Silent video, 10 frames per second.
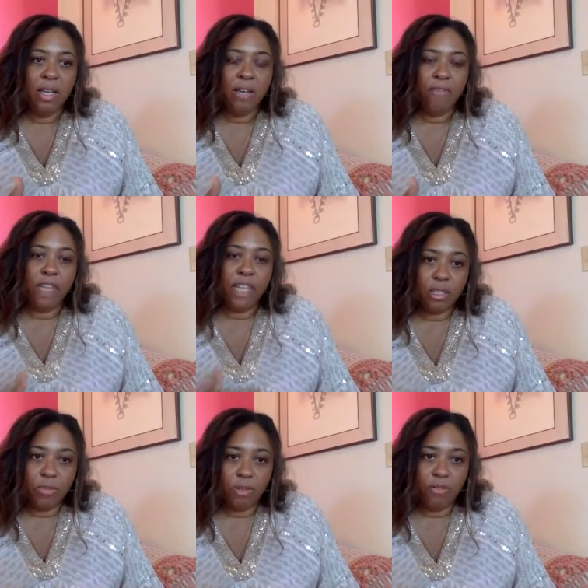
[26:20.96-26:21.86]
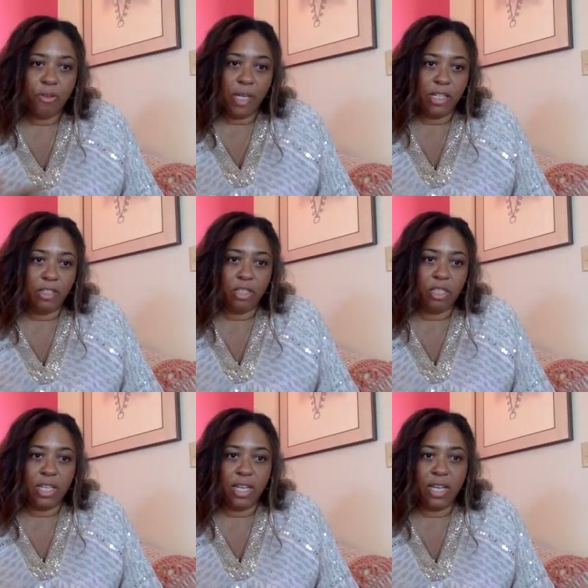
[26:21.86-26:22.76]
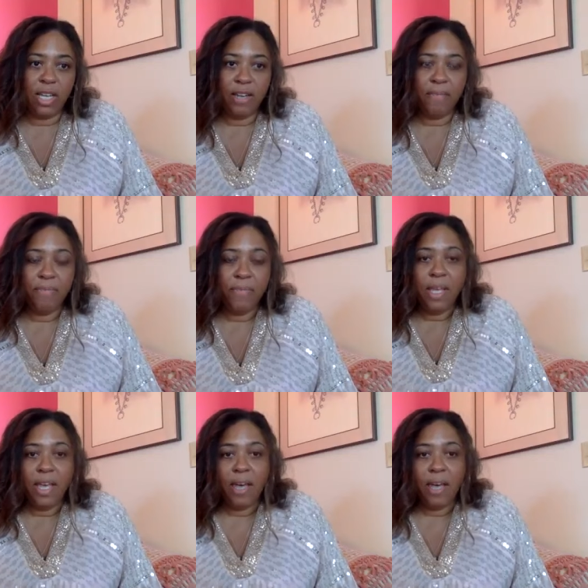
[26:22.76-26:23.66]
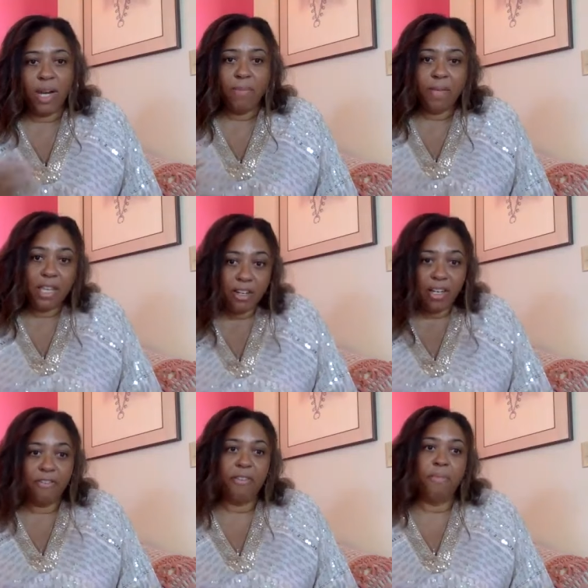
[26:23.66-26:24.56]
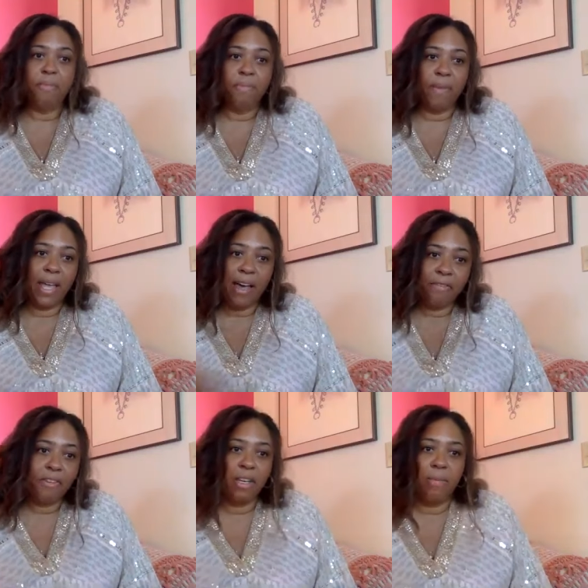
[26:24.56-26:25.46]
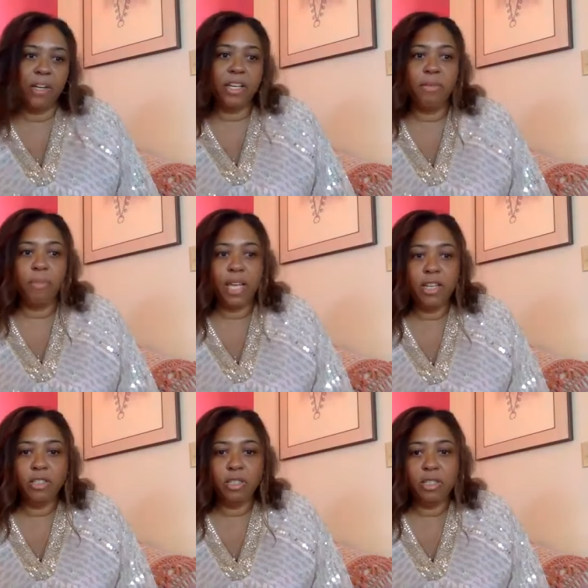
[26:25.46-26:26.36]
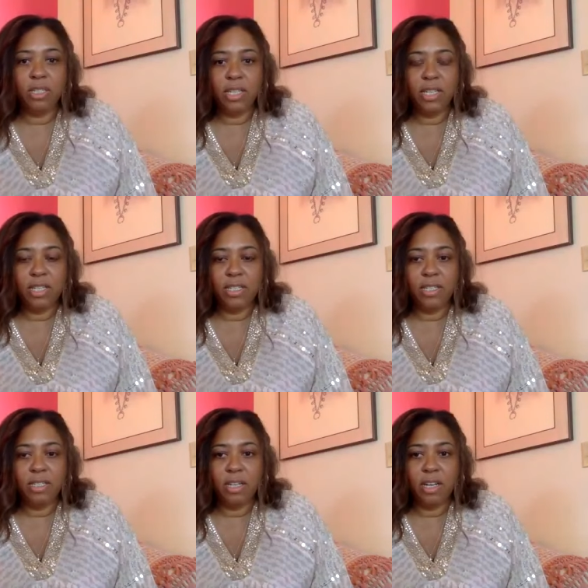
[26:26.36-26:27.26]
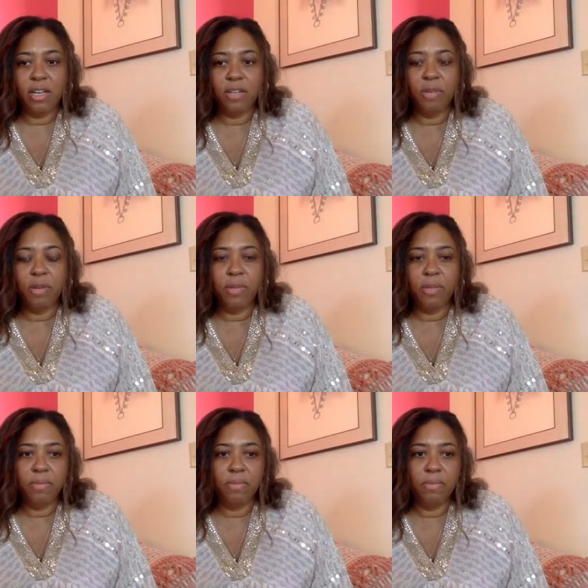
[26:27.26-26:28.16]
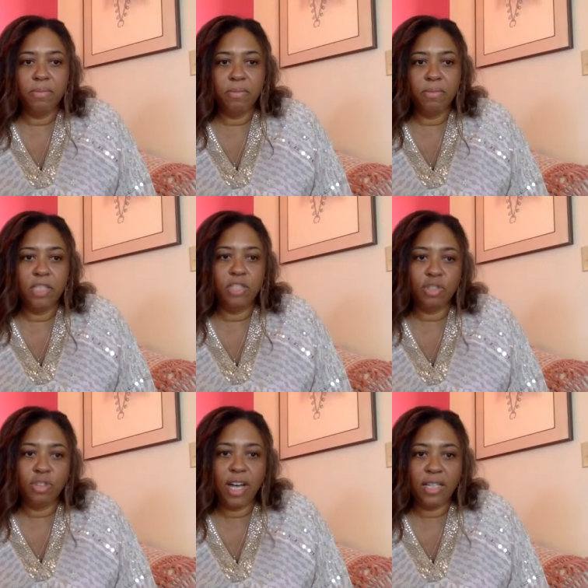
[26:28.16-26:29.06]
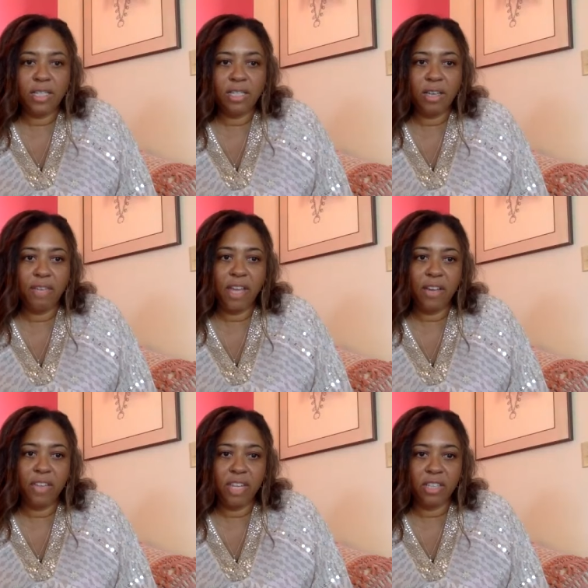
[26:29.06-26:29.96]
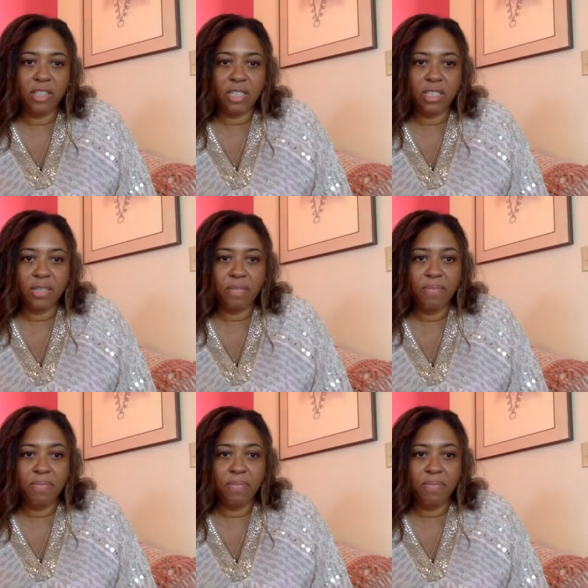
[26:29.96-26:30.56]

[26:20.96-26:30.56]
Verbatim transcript: flexible for patients to get in. And what I'm hearing from my African American patients is a growing distrust of the healthcare system